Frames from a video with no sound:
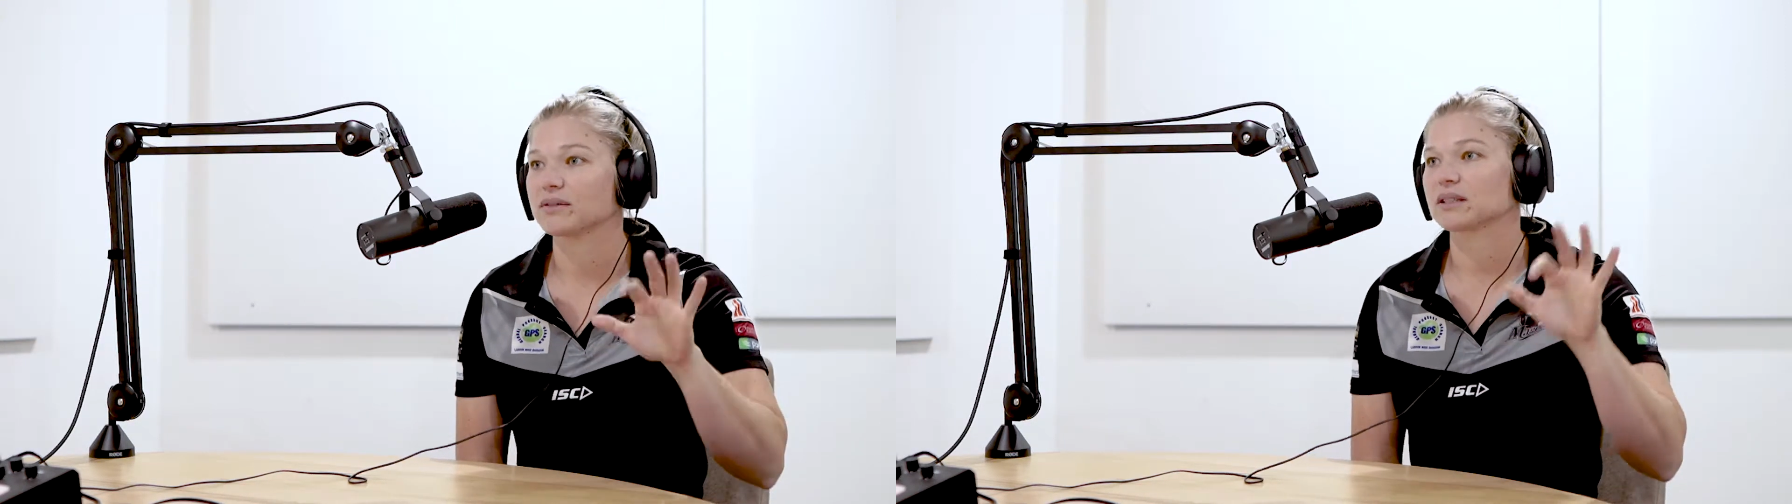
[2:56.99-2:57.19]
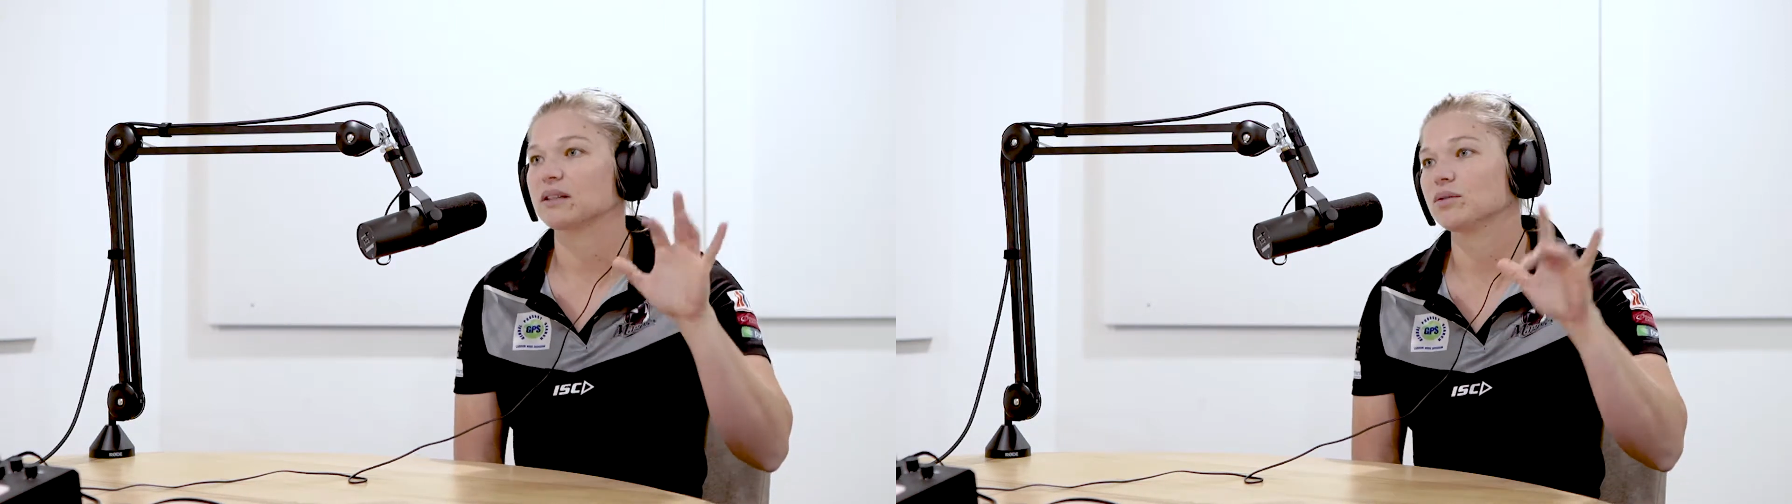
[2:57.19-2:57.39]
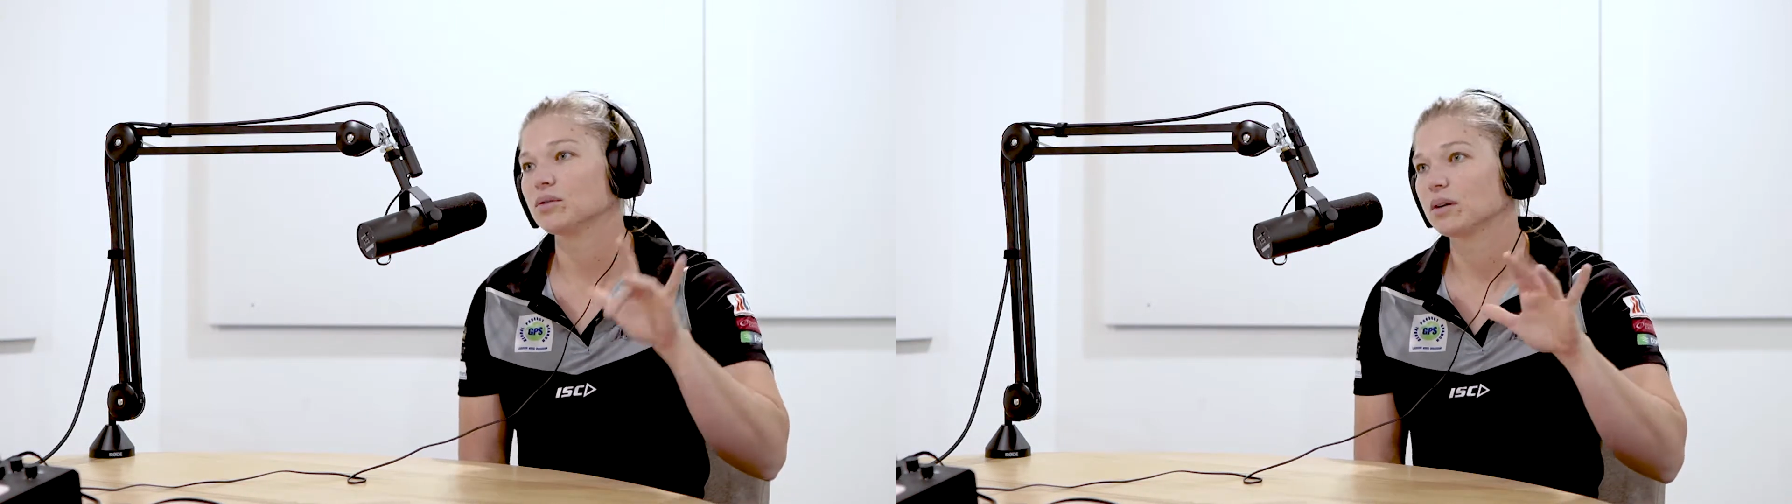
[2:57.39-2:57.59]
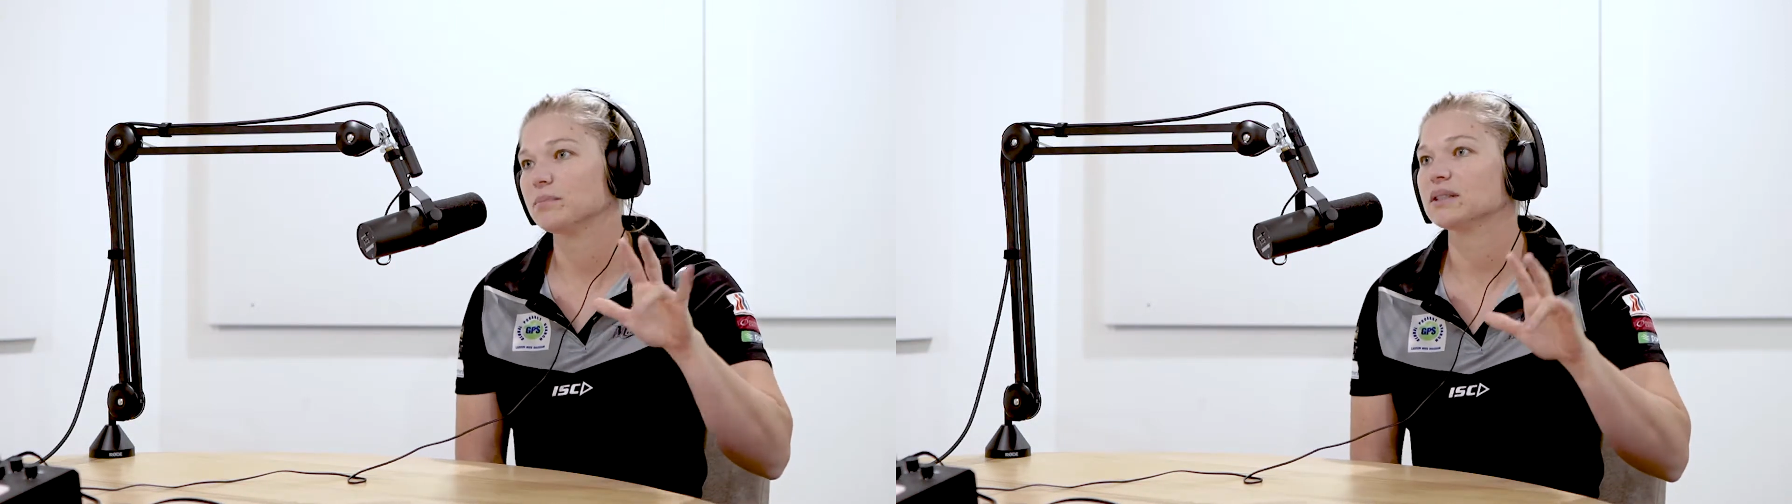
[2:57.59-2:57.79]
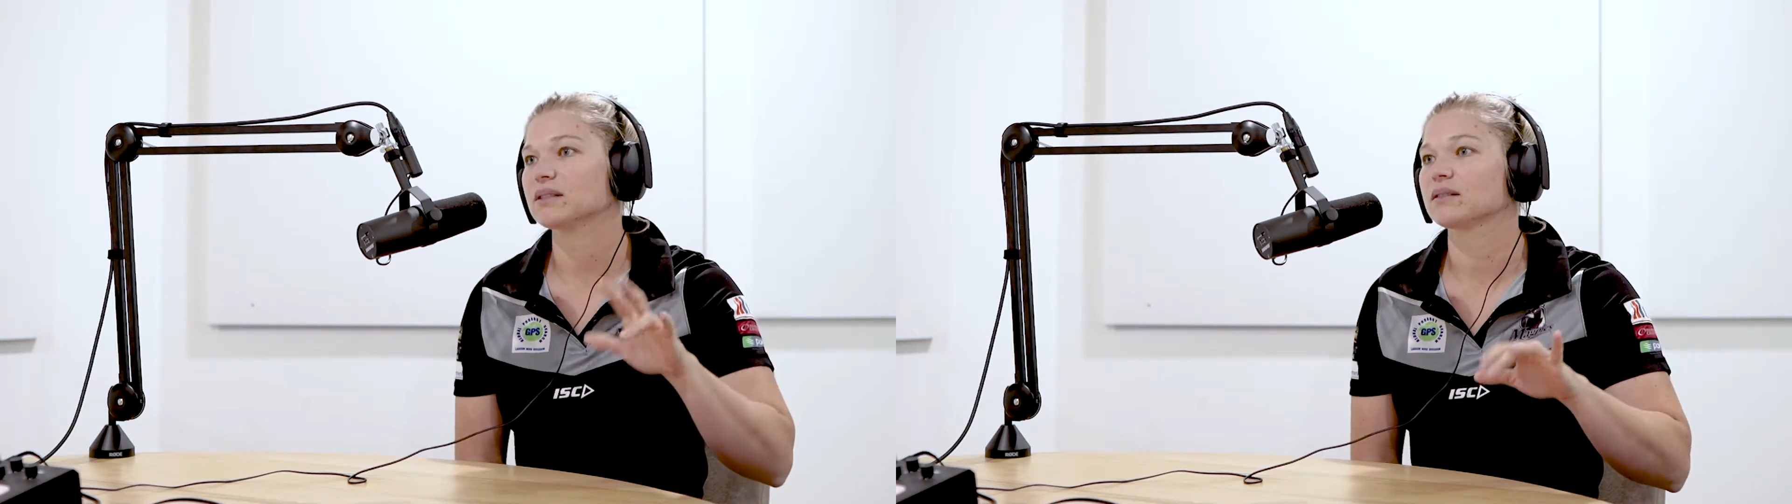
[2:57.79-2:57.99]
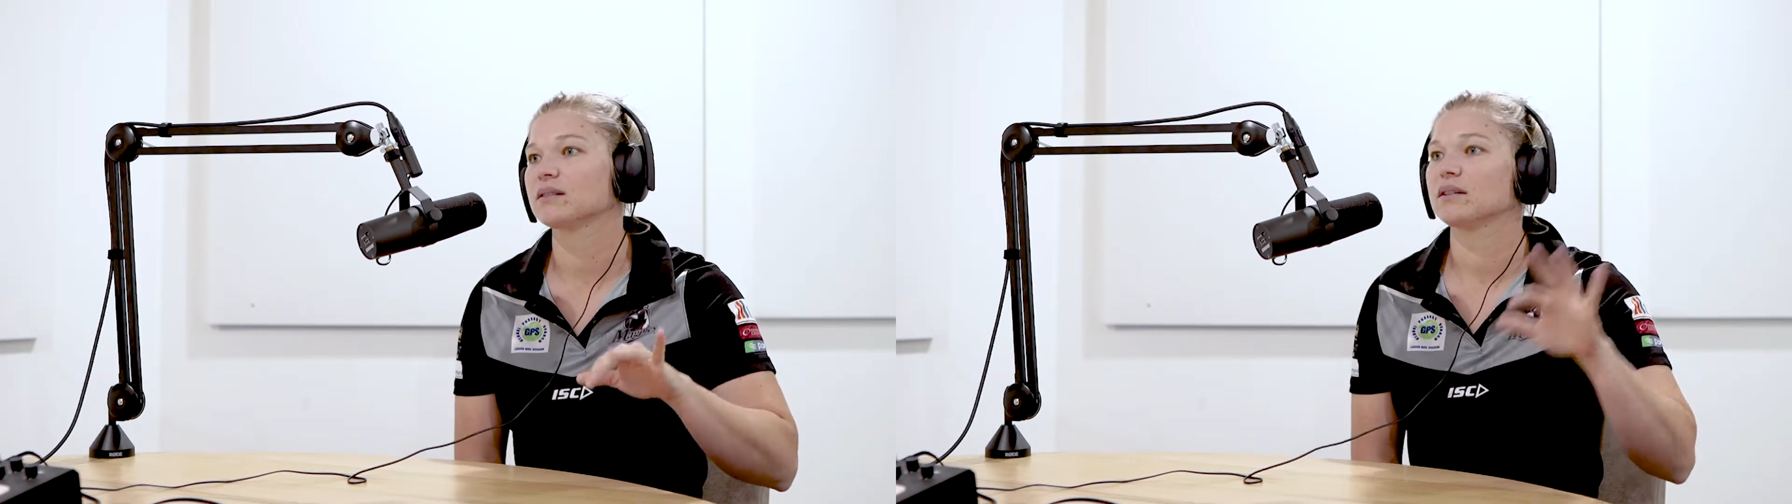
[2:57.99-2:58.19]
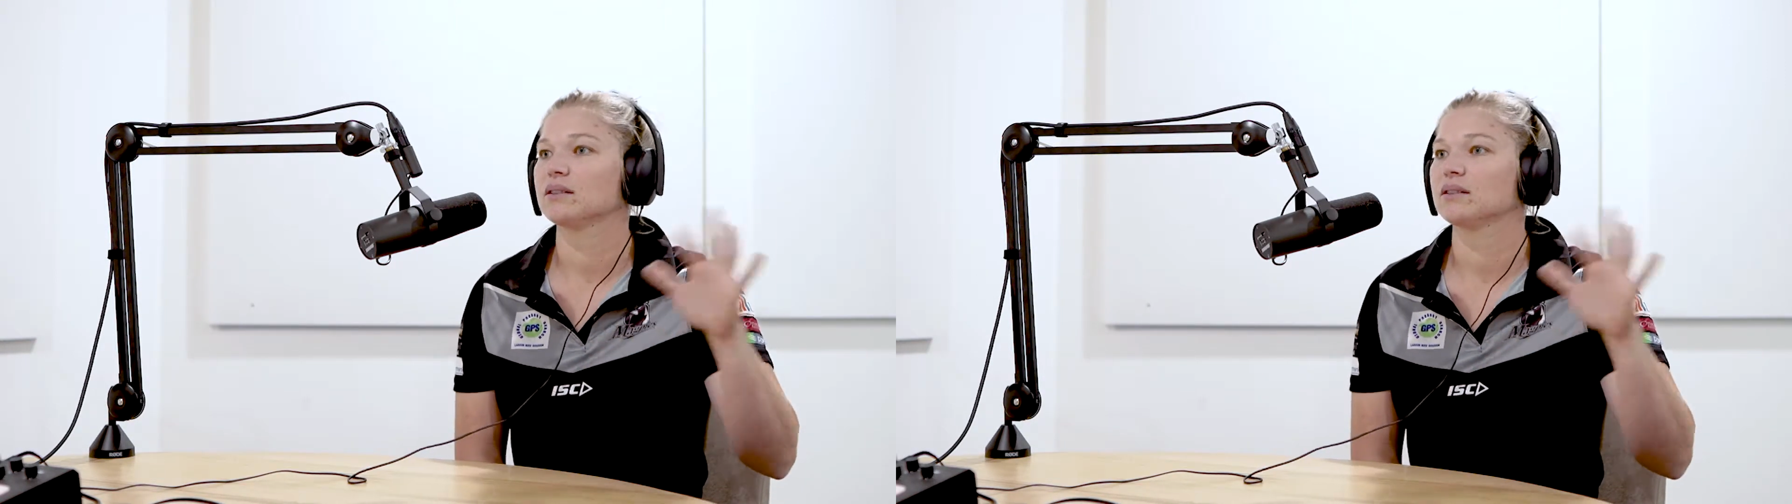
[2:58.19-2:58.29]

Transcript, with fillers: a single numbers